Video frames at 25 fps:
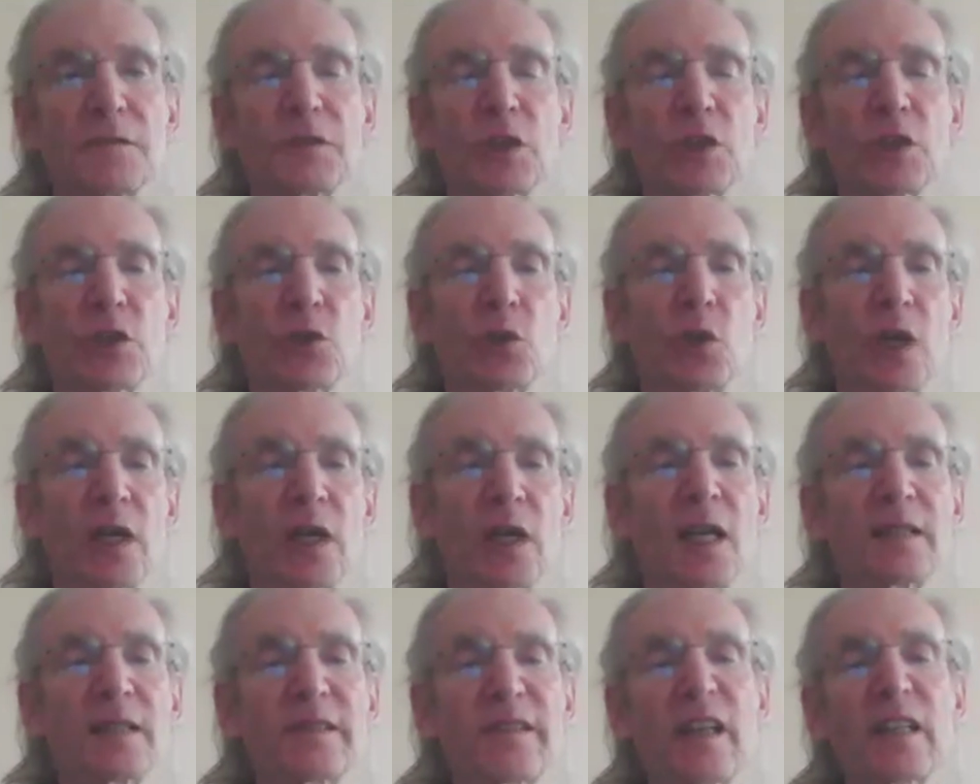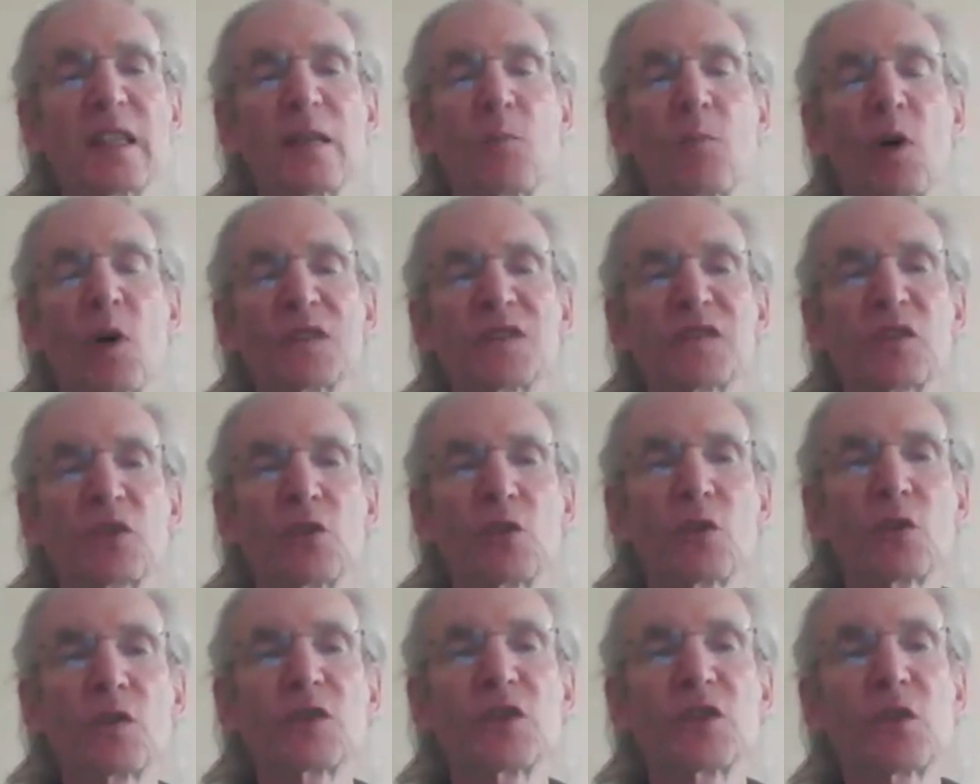yeah, for sure. Tell them what
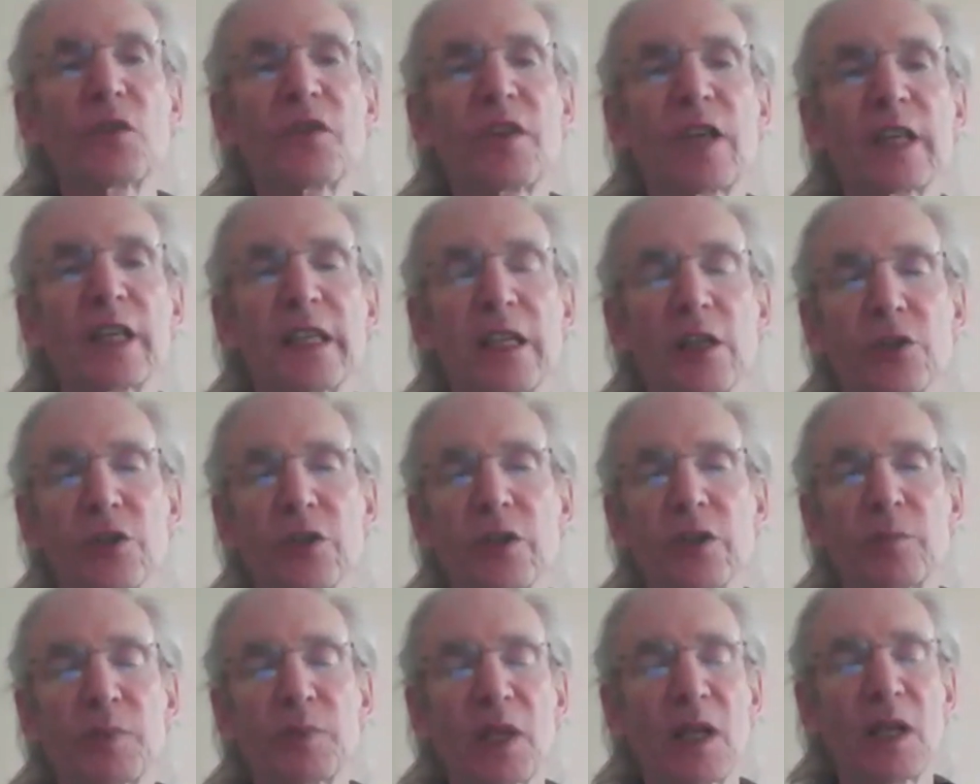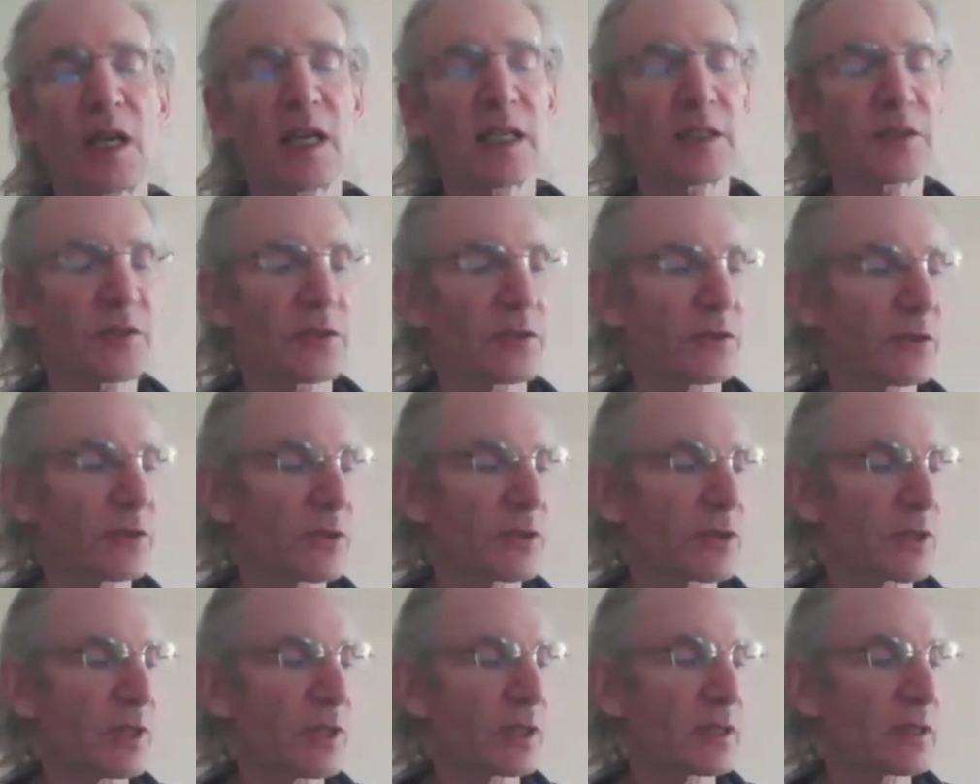schools you think you should apply to,